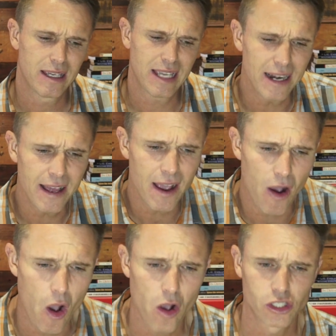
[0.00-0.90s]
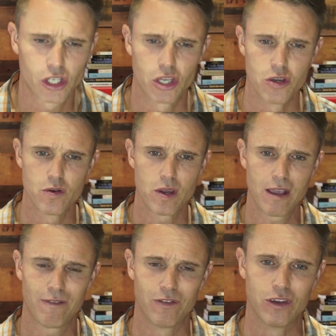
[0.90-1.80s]
Can I ask you,
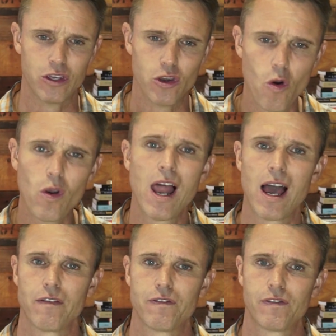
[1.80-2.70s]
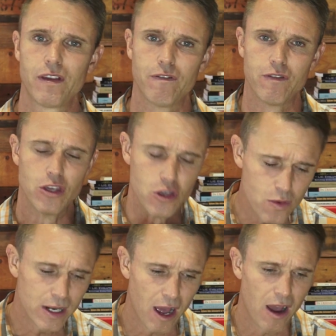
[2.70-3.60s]
if your life, if
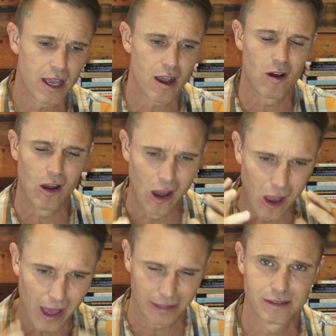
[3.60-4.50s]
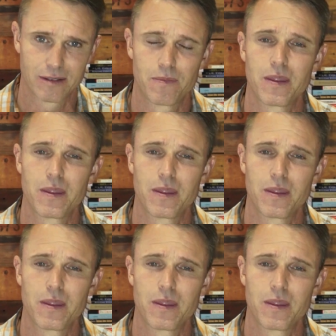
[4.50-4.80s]
you and I are light,